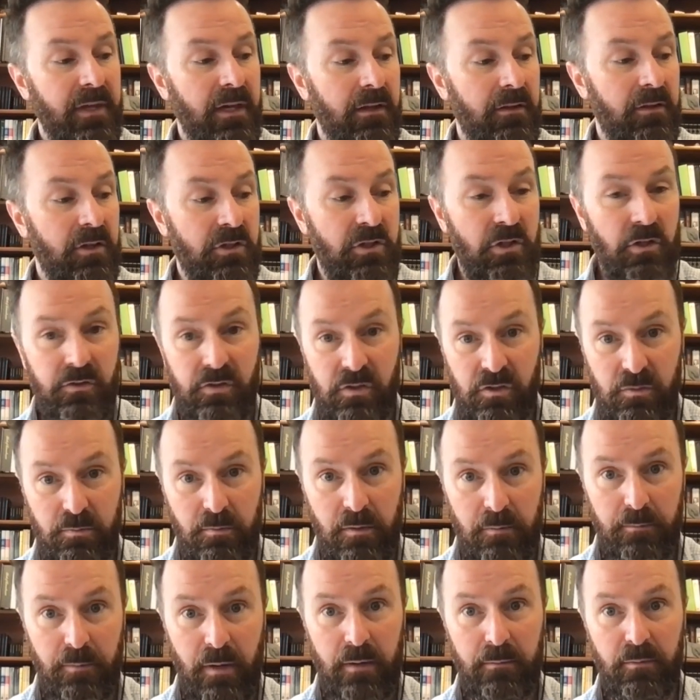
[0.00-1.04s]
the Joseph
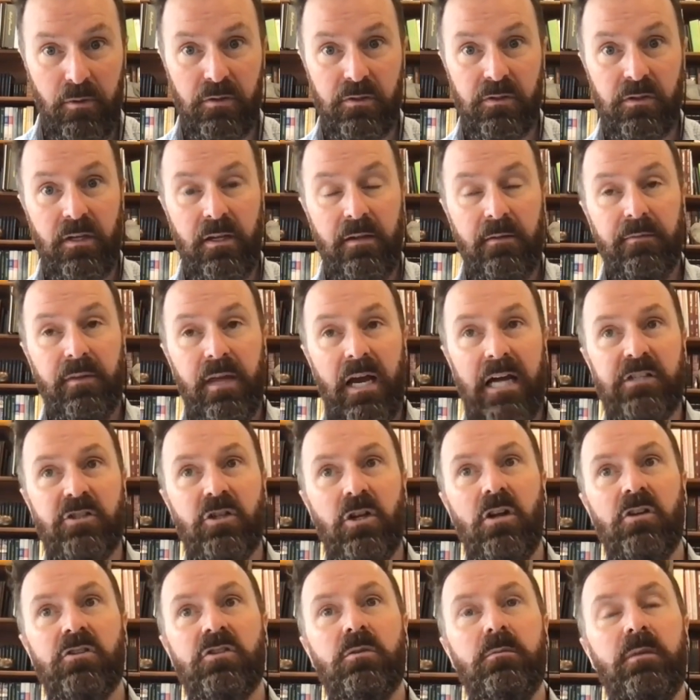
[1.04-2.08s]
Smith papers. I
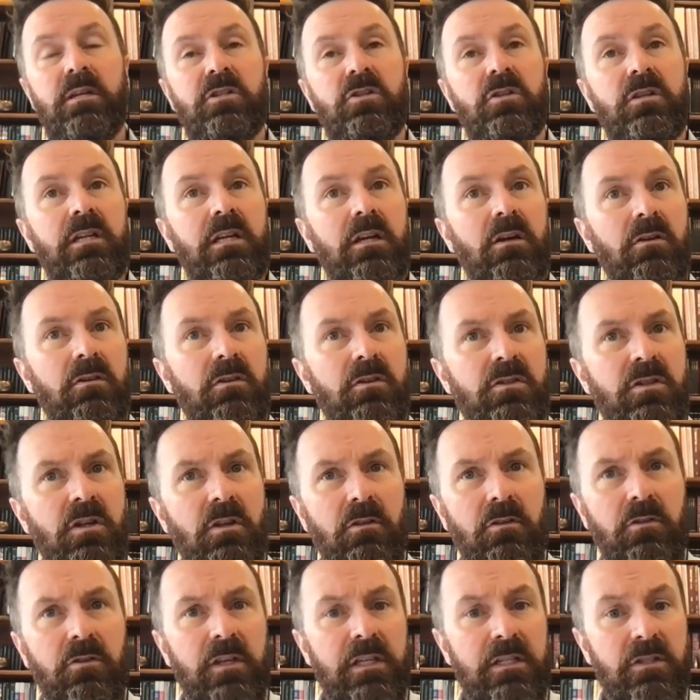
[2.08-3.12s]
should also mention here, there's
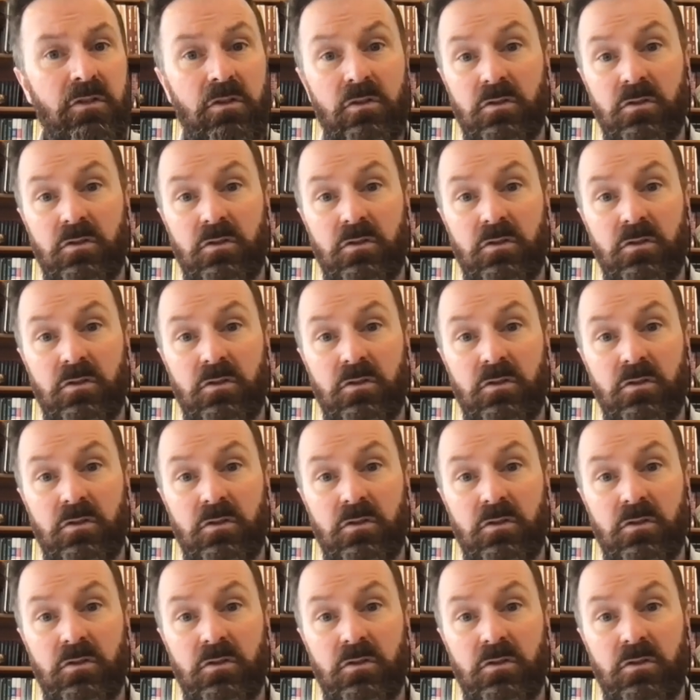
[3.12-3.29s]
other things.